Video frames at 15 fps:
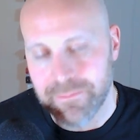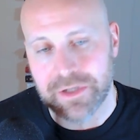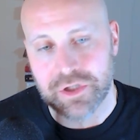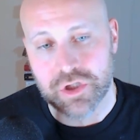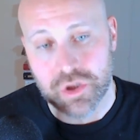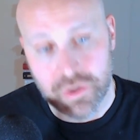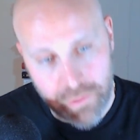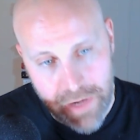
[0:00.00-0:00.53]
but
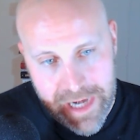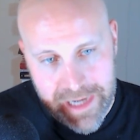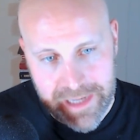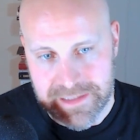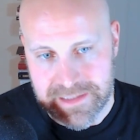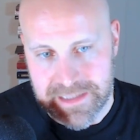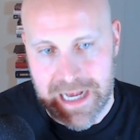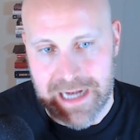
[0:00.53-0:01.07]

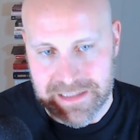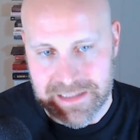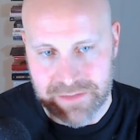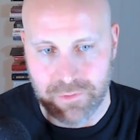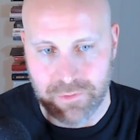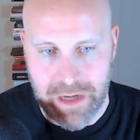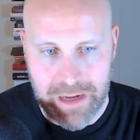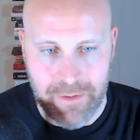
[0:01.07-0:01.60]
trading stocks
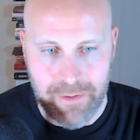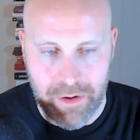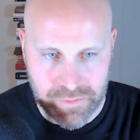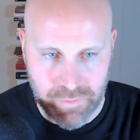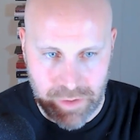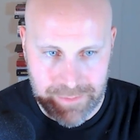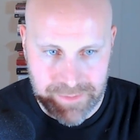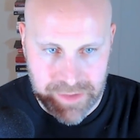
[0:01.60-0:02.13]
is what
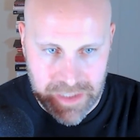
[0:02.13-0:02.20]
I'm